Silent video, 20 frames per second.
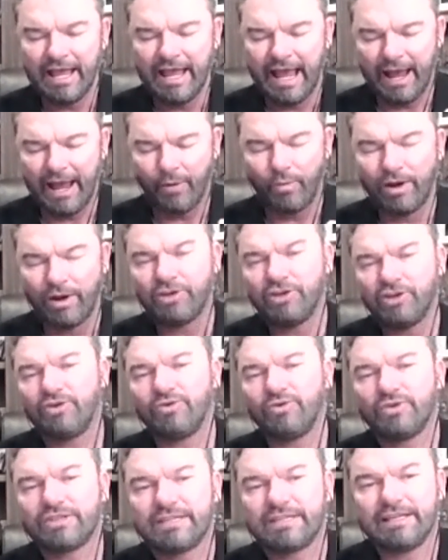And when
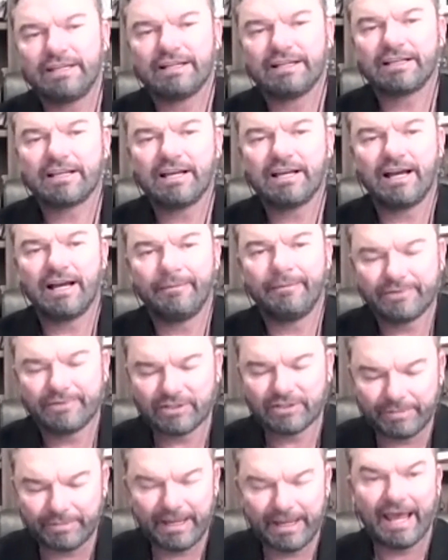you see it come
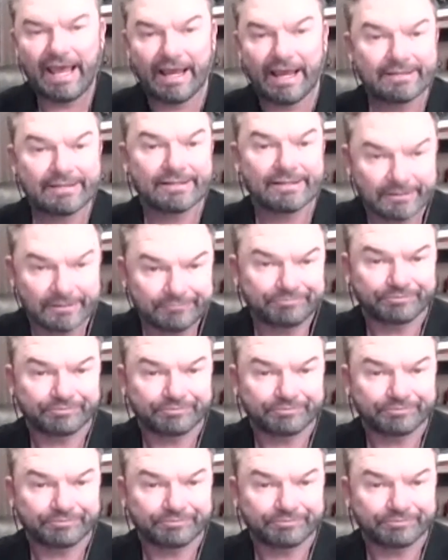to pass,